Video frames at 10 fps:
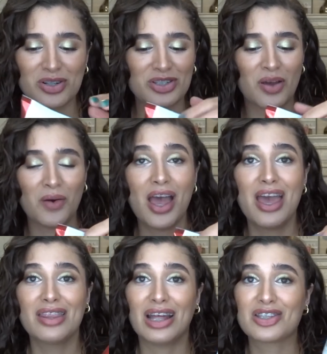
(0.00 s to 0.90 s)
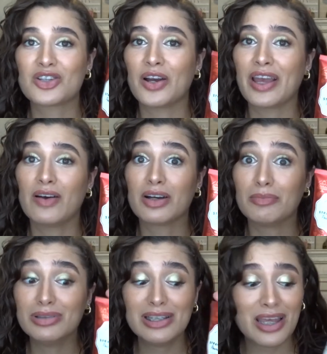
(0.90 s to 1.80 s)
So that's starting out
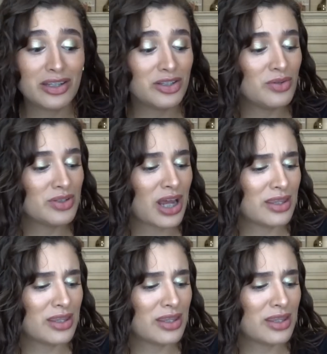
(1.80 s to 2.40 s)
completely unused.